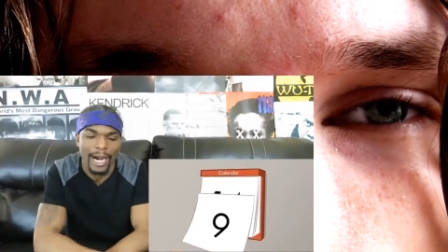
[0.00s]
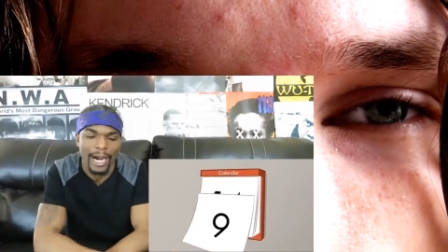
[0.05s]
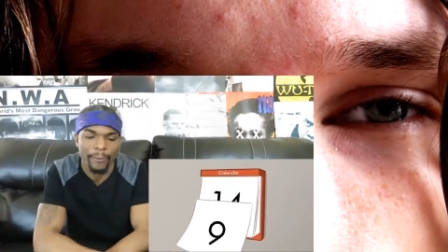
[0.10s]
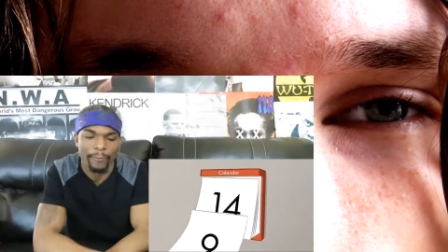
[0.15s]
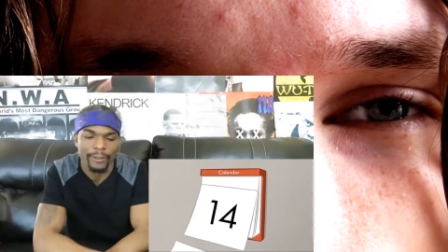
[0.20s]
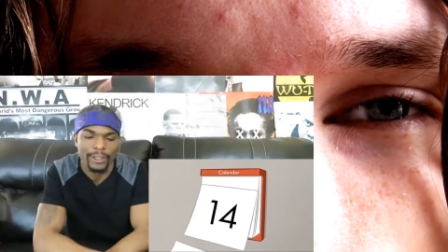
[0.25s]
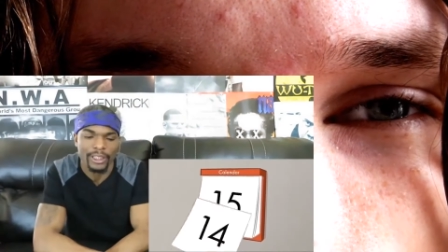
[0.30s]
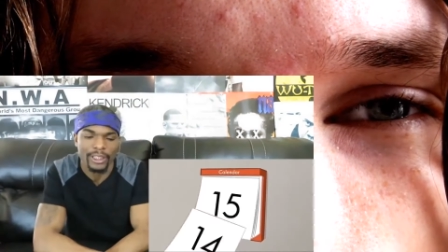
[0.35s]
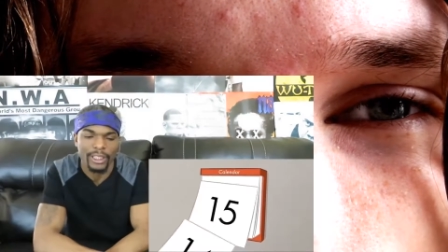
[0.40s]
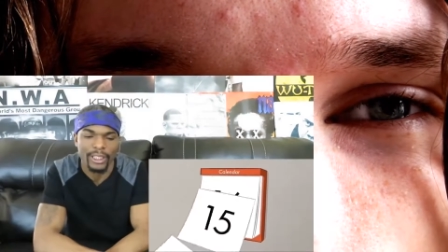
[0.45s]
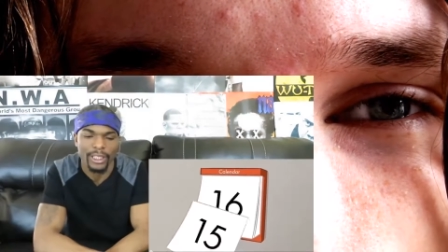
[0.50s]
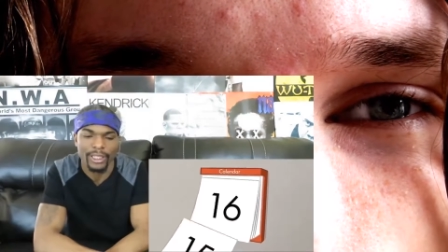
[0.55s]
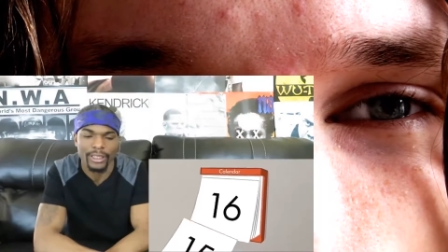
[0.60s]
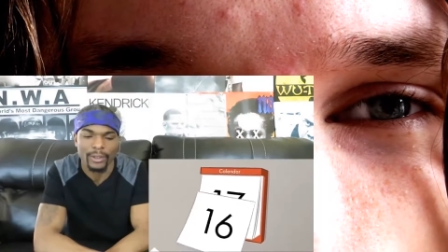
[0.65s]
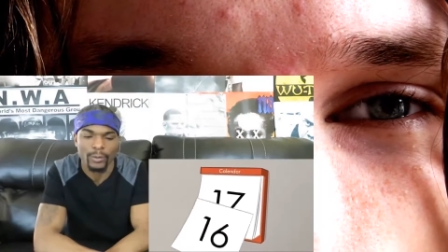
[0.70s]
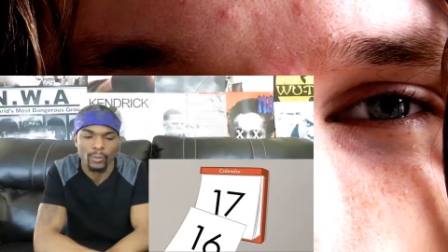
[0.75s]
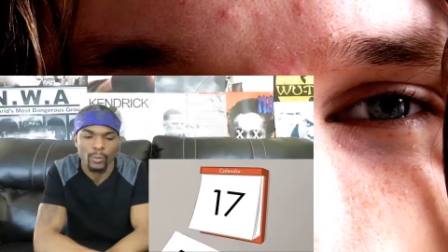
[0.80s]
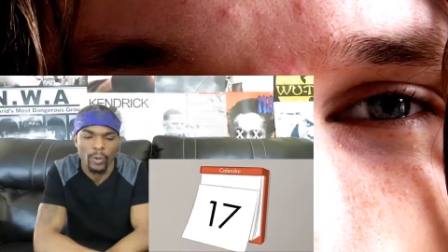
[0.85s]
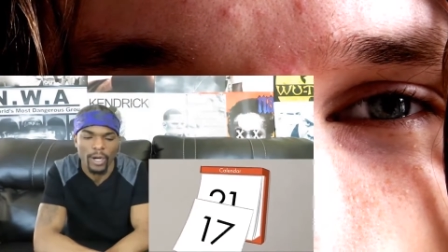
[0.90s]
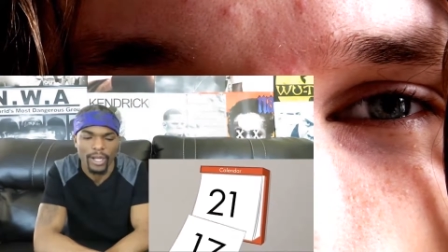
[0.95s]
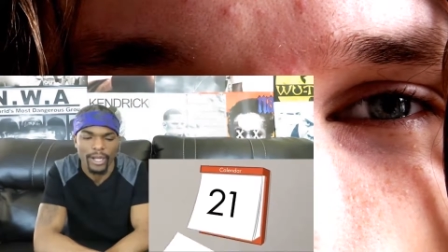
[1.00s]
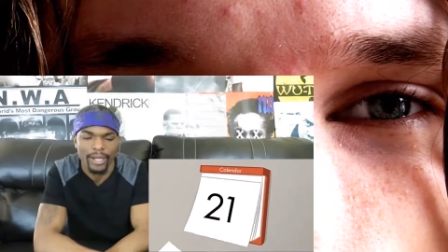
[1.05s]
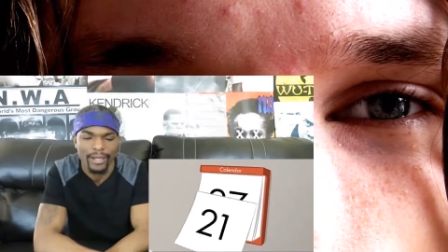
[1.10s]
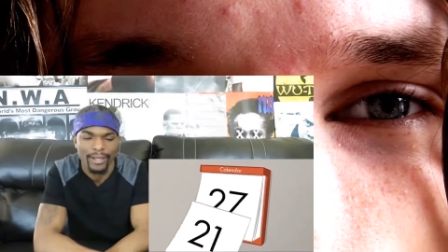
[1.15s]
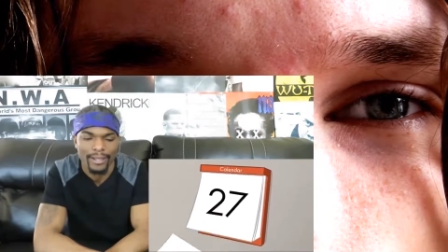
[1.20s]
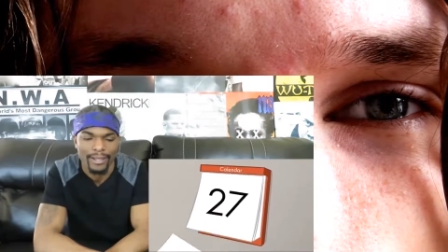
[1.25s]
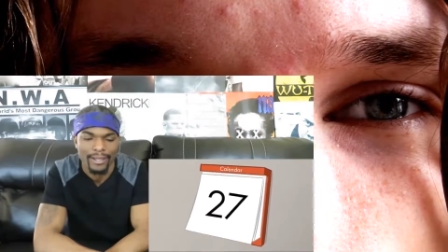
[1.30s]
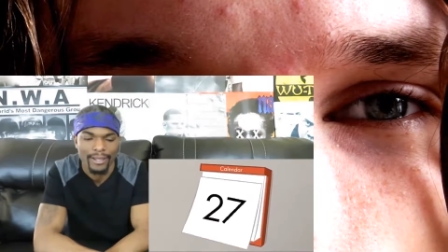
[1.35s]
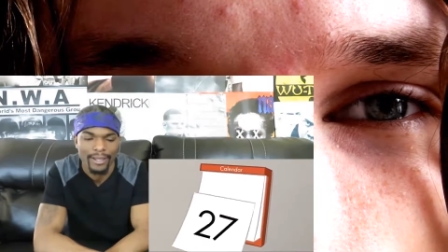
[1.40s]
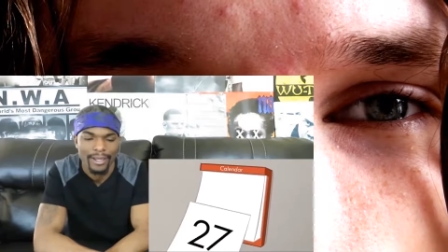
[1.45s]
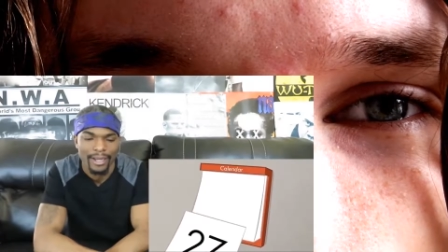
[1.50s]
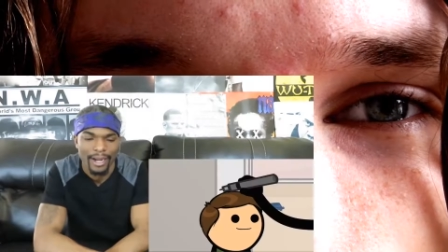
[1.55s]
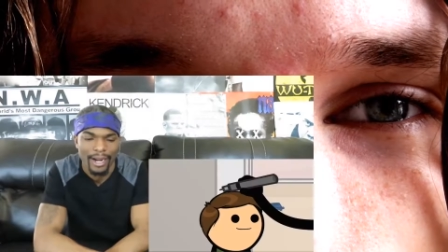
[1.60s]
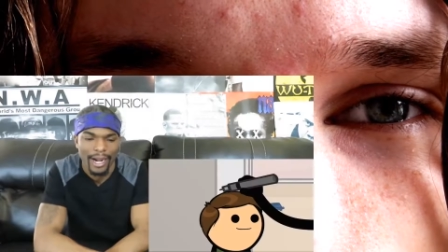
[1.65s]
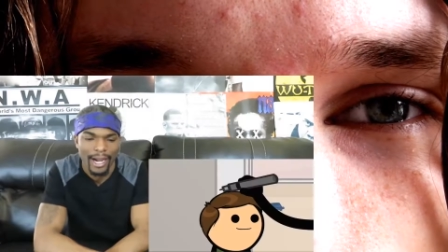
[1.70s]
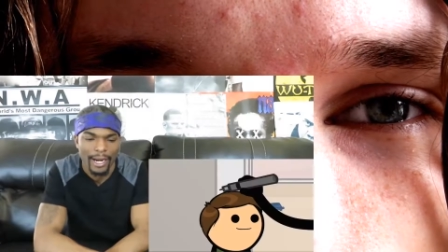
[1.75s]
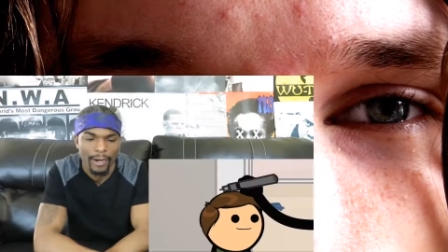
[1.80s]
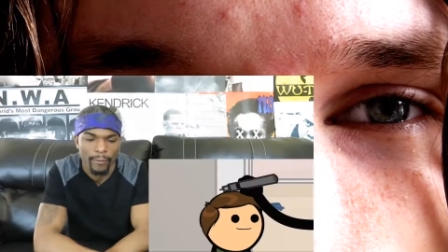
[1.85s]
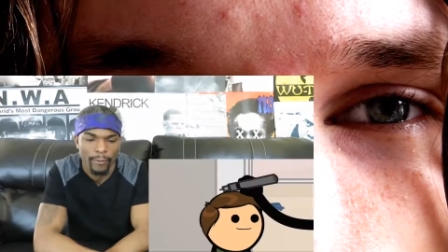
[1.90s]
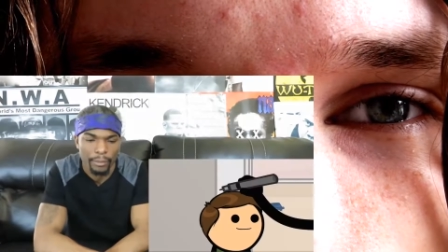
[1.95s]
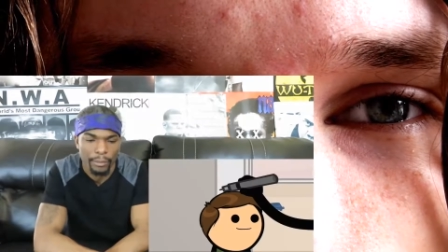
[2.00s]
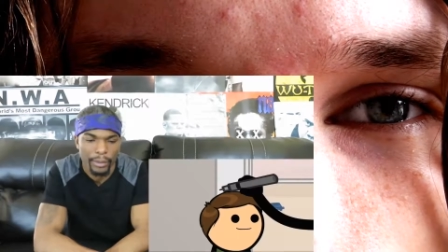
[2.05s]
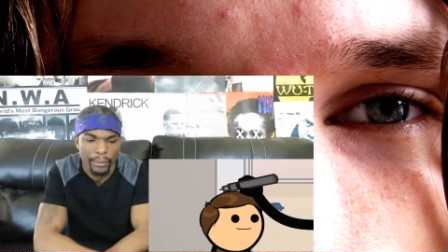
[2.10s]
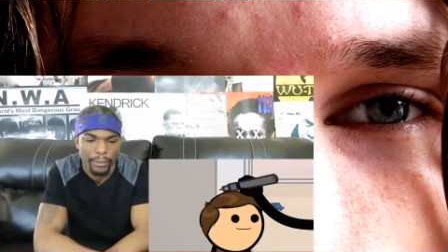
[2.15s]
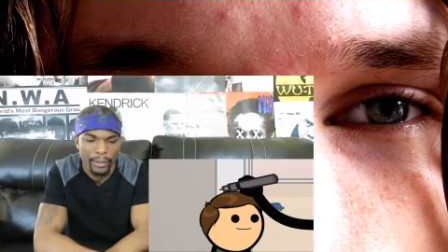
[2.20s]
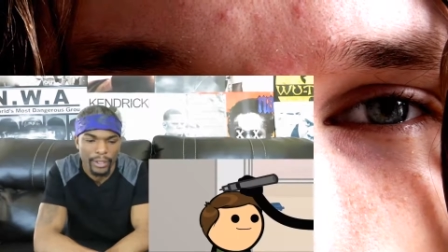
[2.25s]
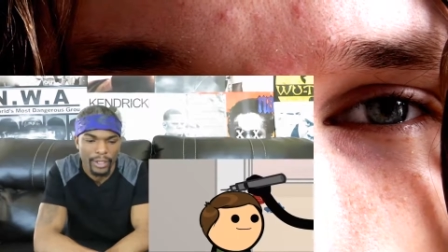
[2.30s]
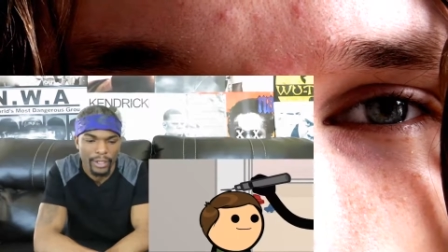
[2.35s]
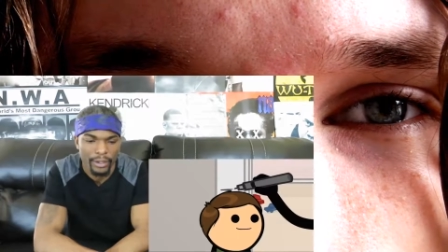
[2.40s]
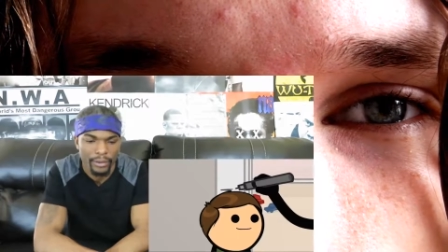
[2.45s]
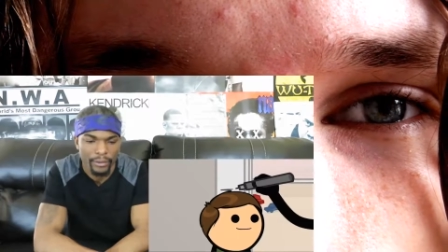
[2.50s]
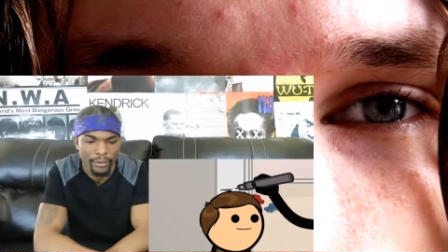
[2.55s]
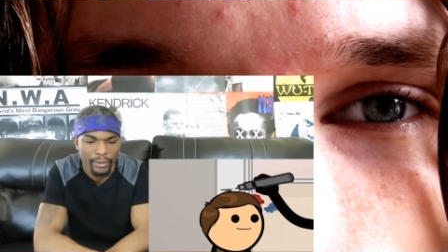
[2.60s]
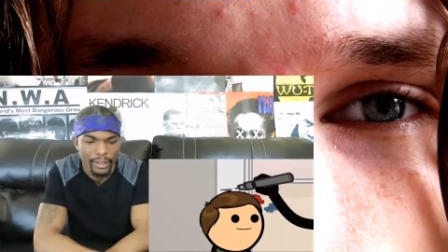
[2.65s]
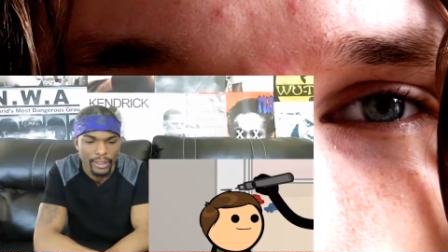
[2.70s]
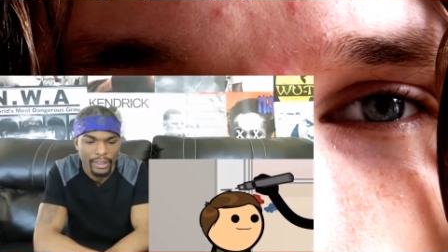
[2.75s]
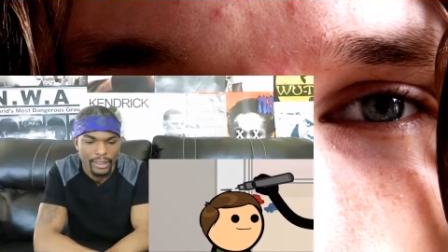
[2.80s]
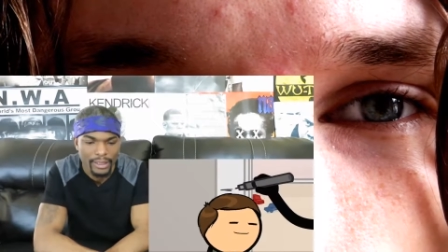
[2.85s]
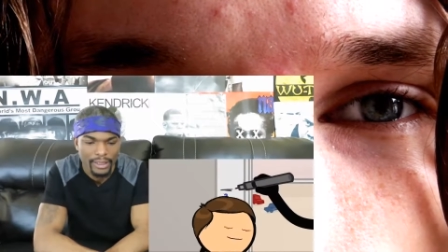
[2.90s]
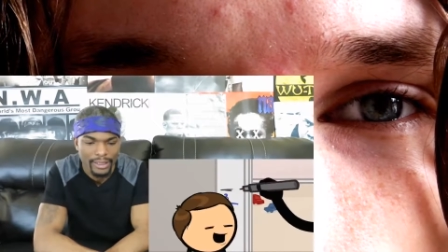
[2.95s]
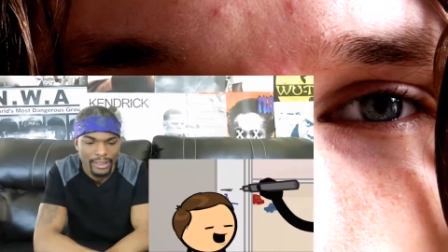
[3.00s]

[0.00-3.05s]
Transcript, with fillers: God, when she hits one, I gotta remember to do it.